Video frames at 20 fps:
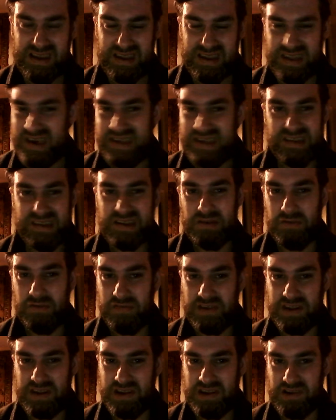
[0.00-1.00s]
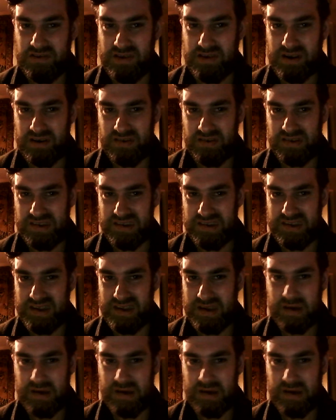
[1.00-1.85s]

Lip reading: that sort of curiosity.